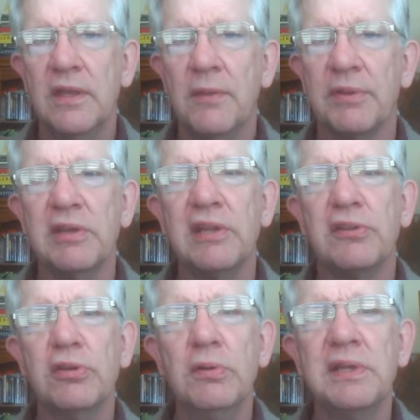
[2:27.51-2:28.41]
but you need
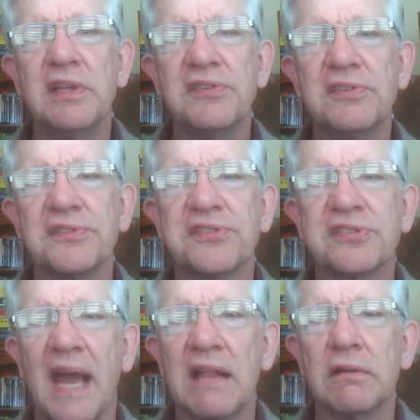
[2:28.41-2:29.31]
two additional
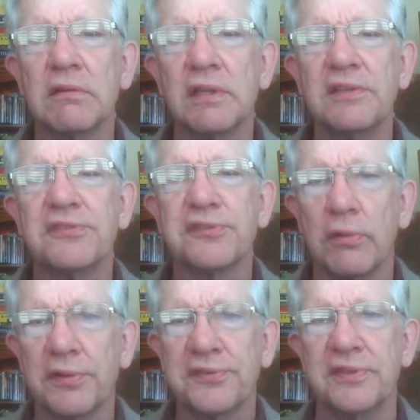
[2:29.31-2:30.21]
scholarly
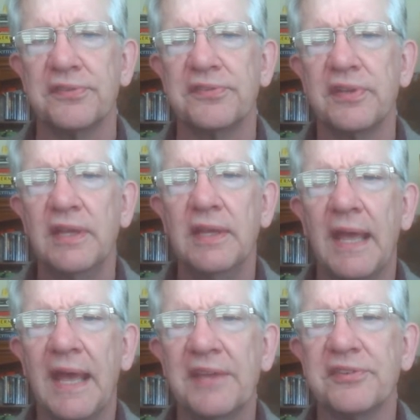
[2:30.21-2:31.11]
sources
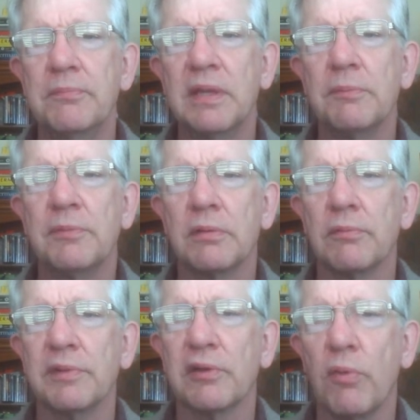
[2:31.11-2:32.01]
as a minimal
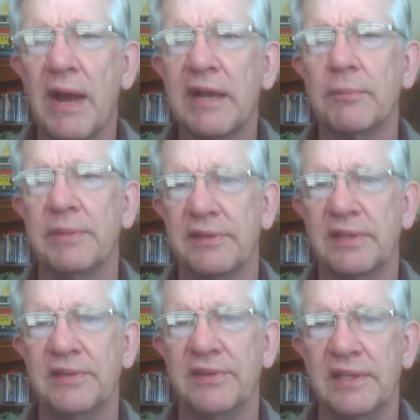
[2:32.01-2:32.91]
requirement
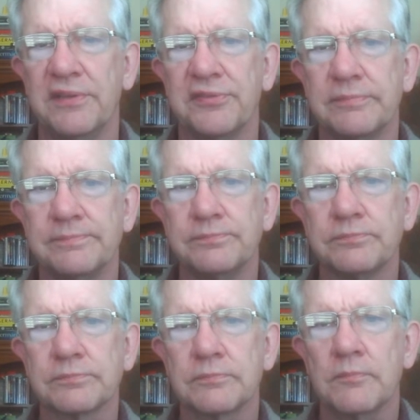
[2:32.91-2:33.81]
in these.
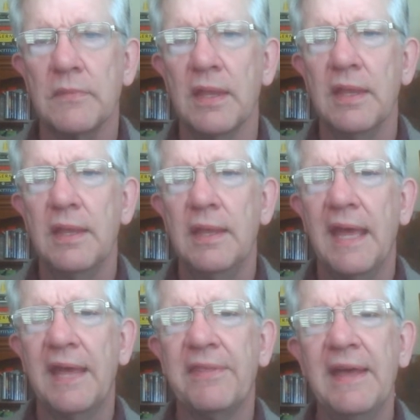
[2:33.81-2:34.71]

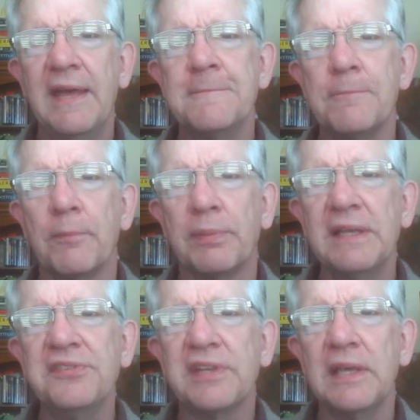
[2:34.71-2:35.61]
And then
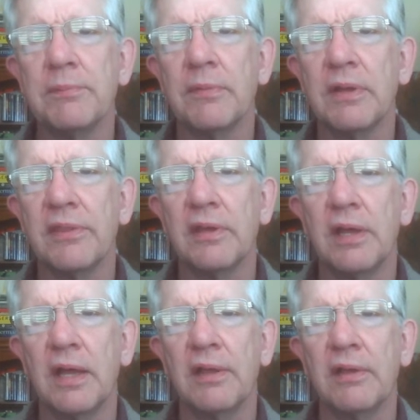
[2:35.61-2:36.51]
please keep
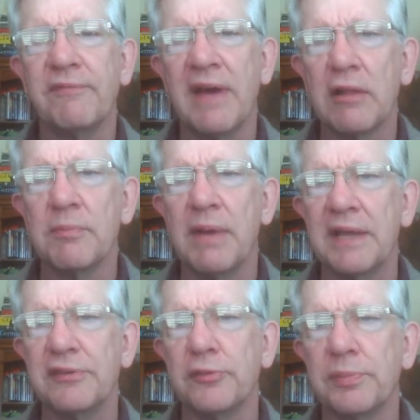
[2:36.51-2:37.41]
the following in
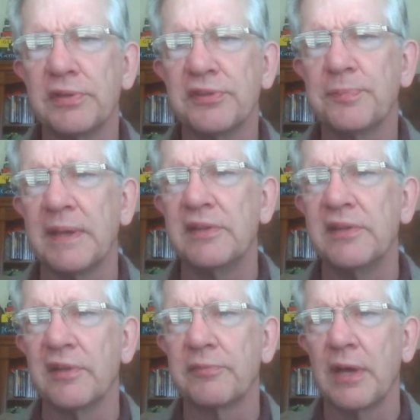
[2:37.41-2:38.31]
mind as you participate in
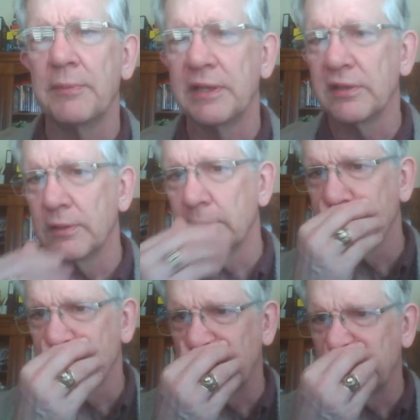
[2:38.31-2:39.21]
the upcoming
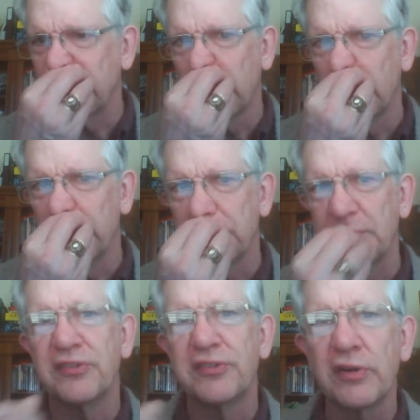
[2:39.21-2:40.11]
discussion forums.
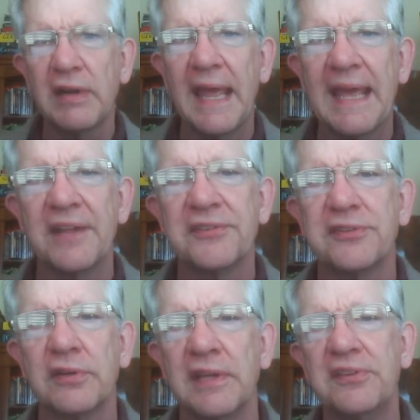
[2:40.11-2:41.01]
Be sure to
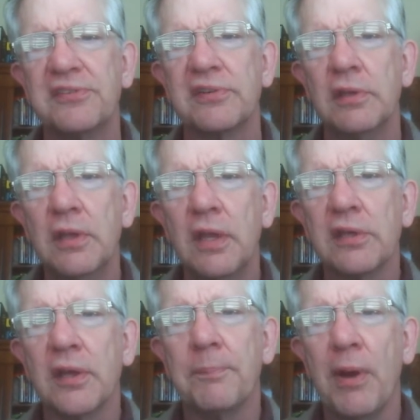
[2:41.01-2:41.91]
answer each
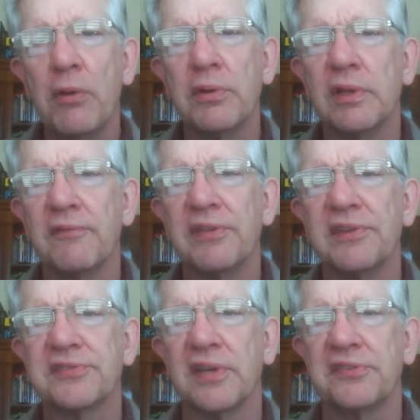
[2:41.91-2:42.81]
component of the
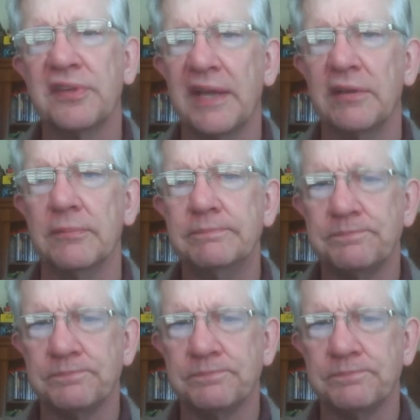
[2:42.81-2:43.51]
discussion item.